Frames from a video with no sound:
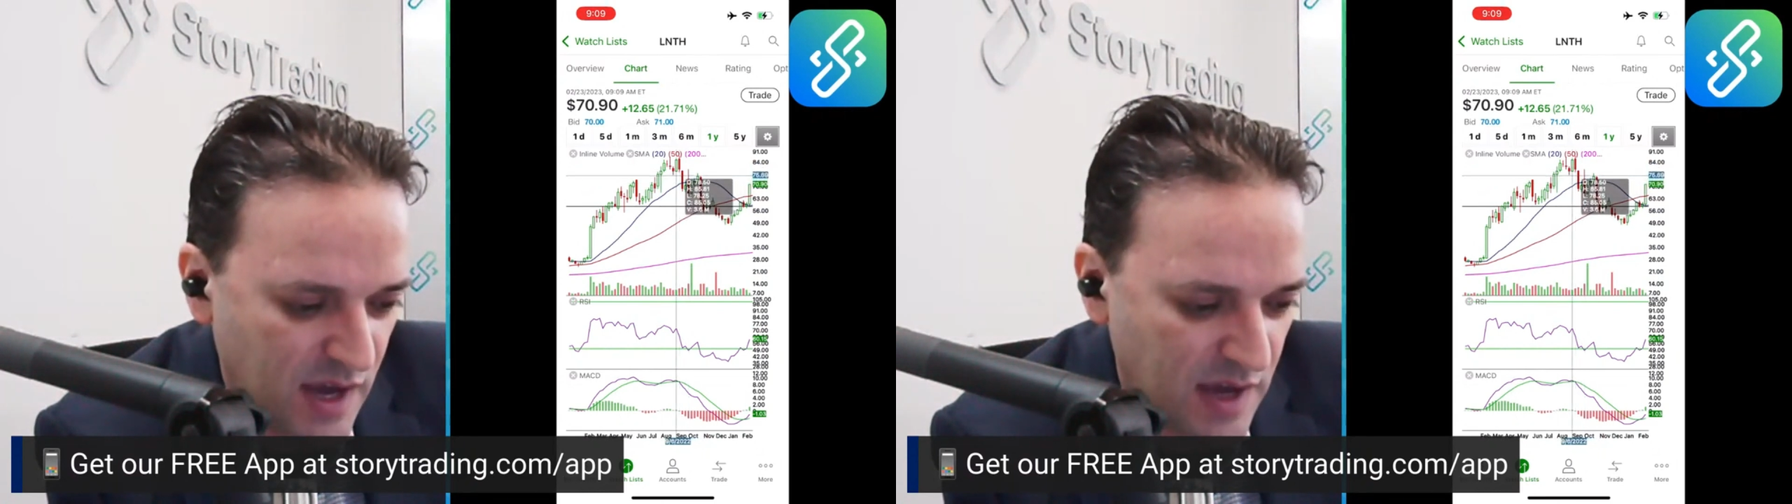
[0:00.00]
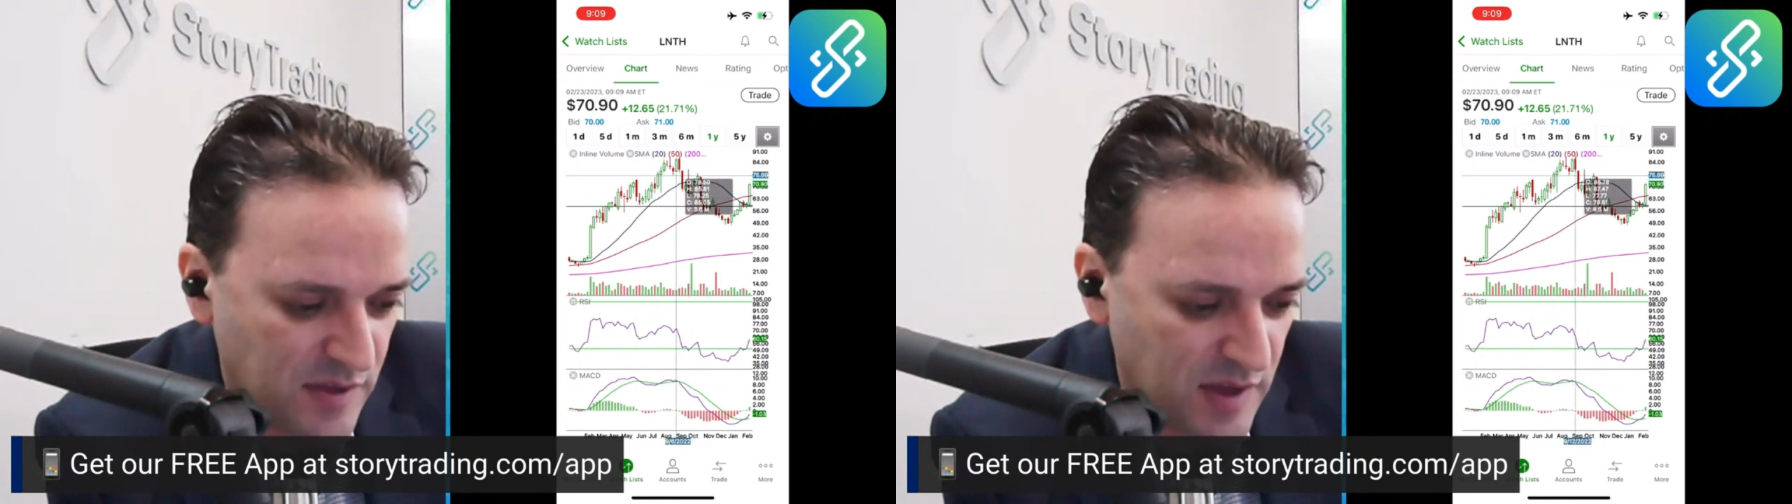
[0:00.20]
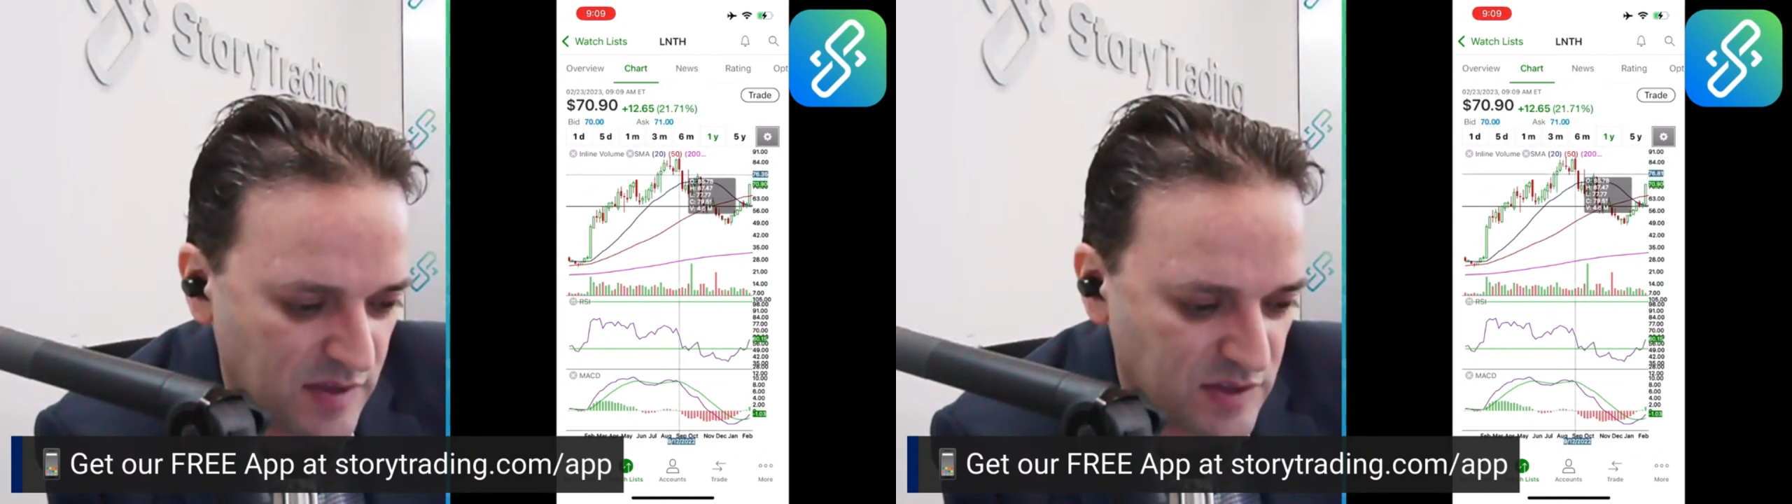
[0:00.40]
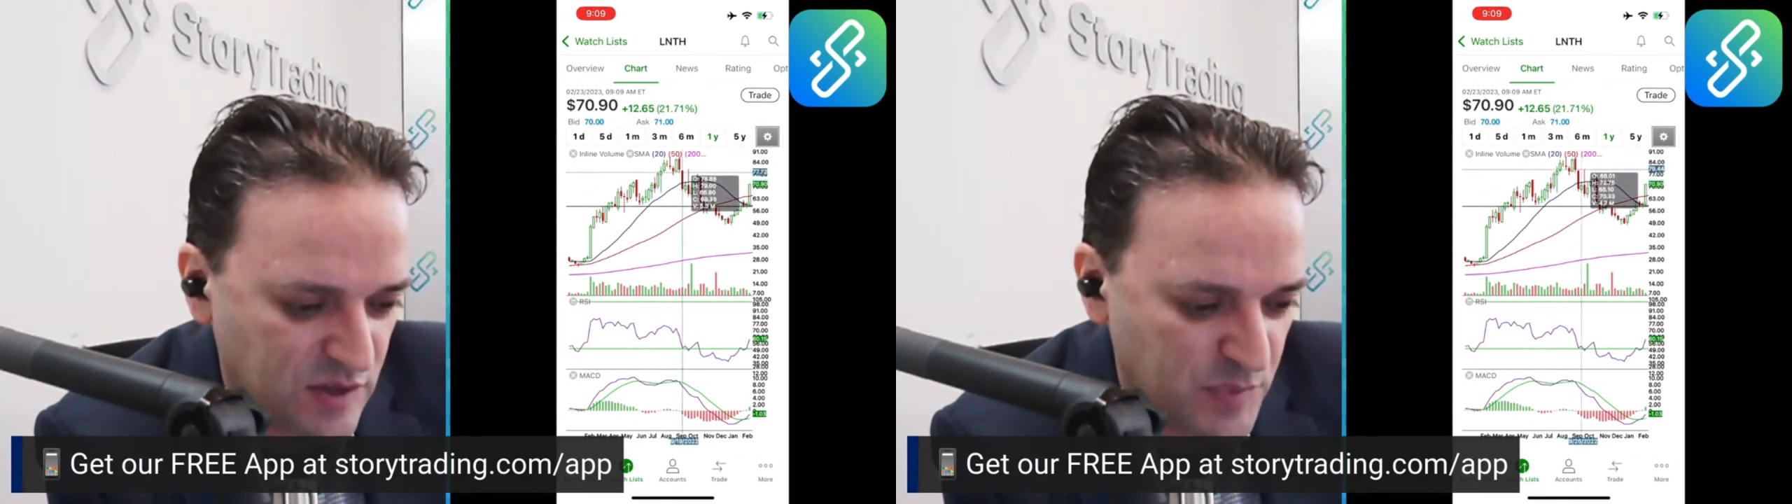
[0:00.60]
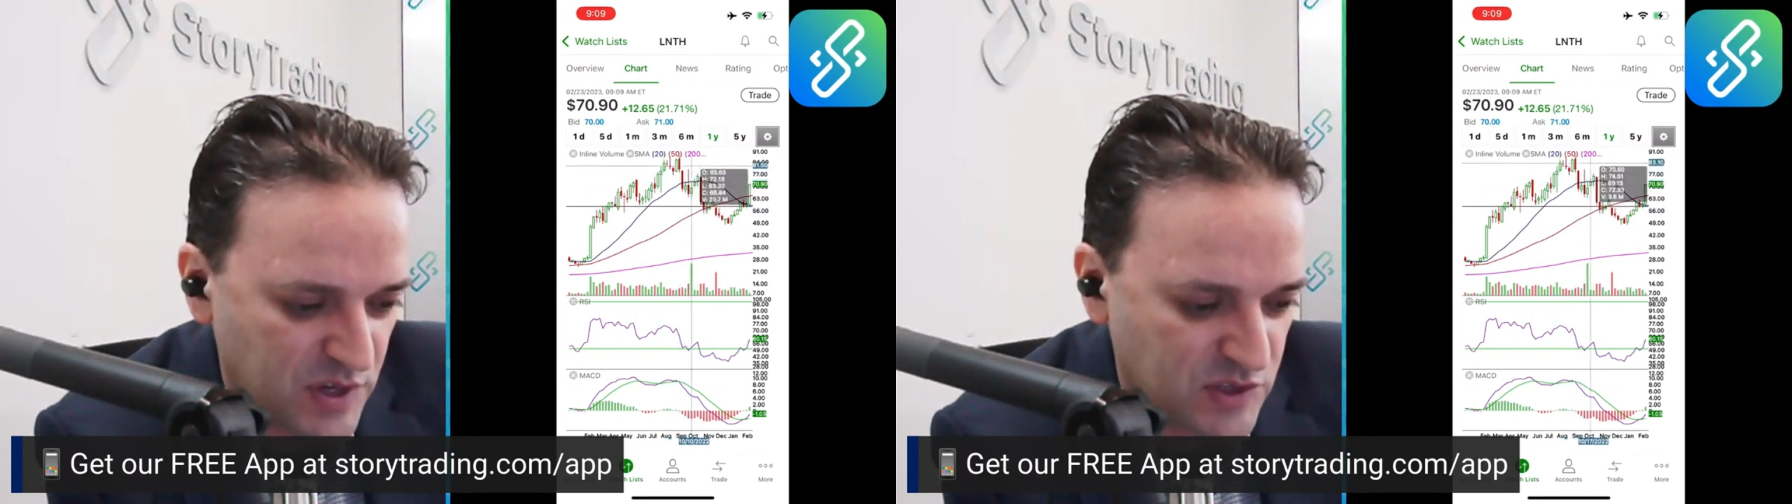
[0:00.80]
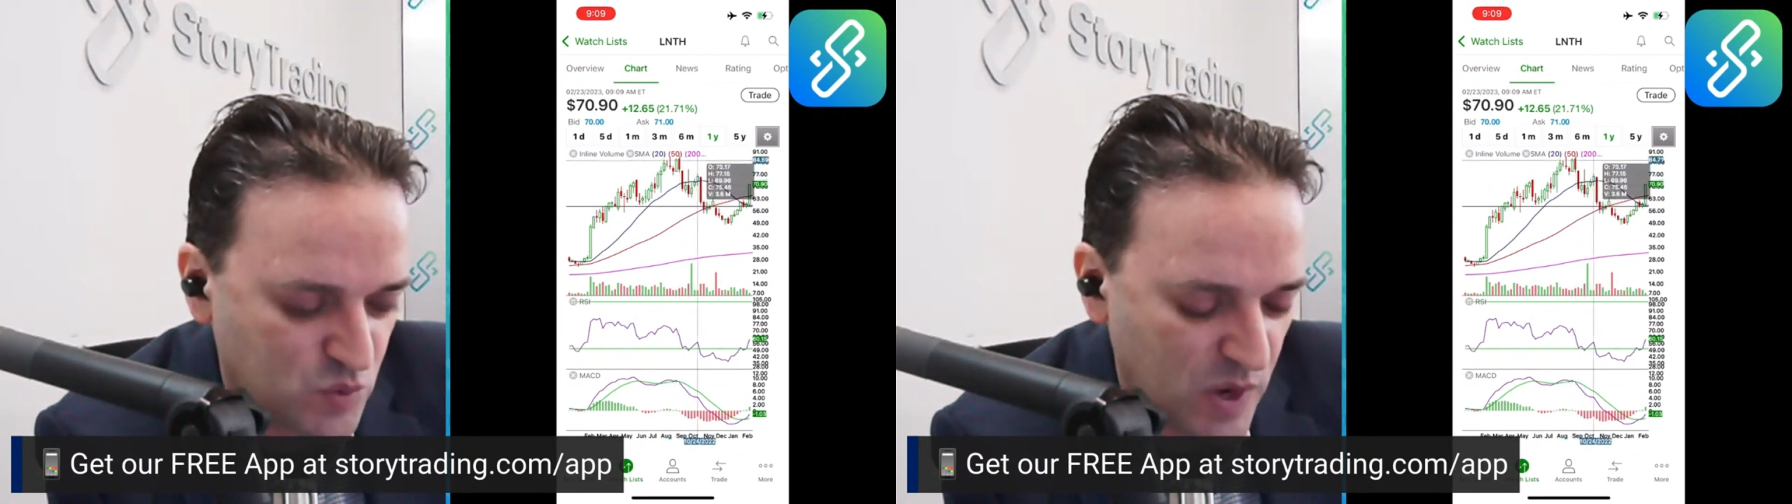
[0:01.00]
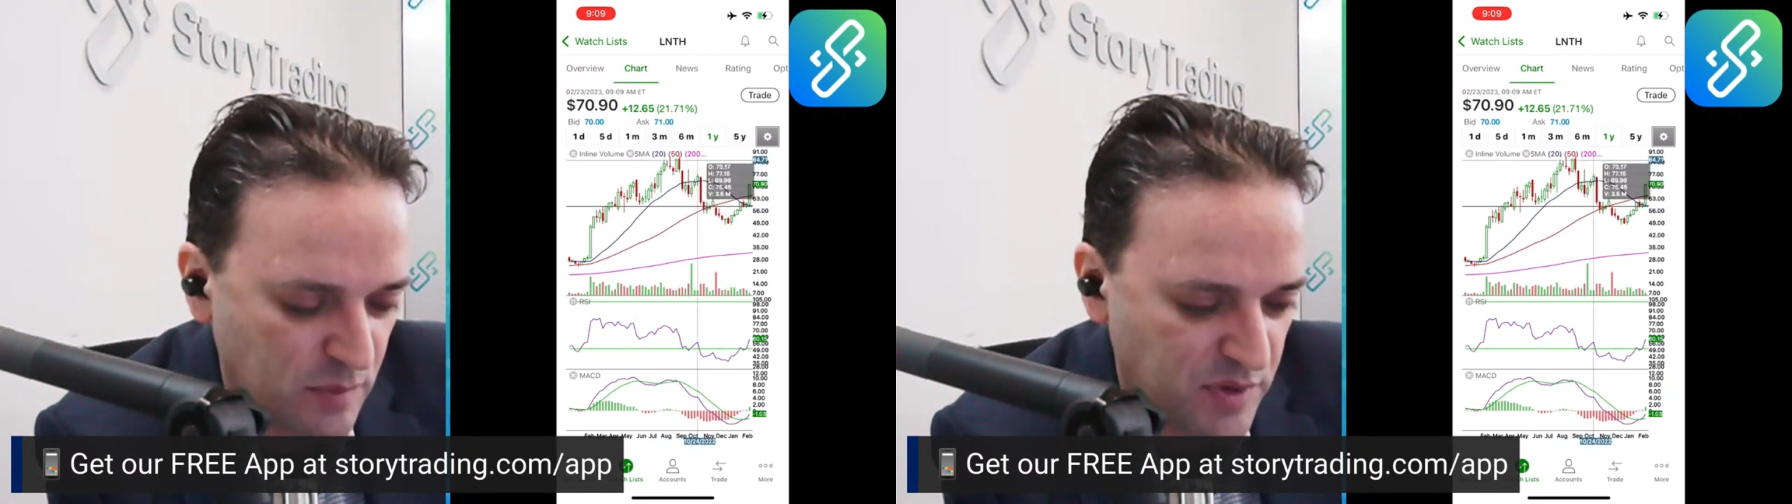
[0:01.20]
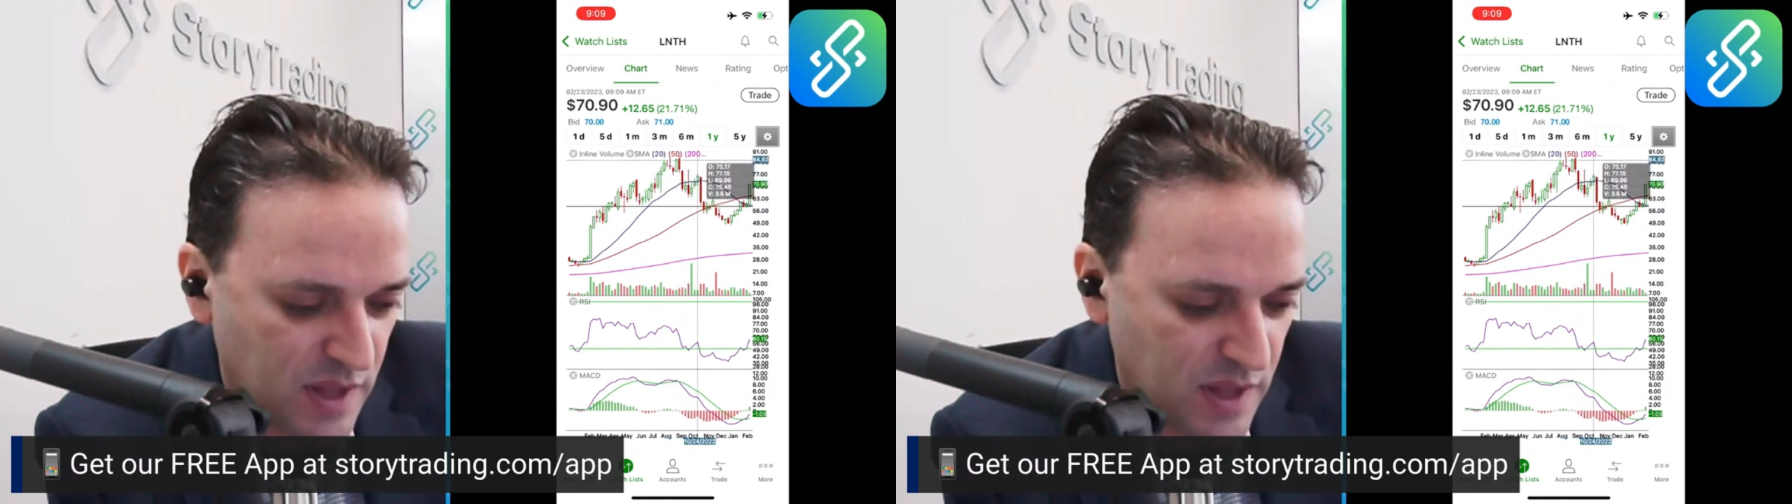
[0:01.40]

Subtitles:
and then this could be a swing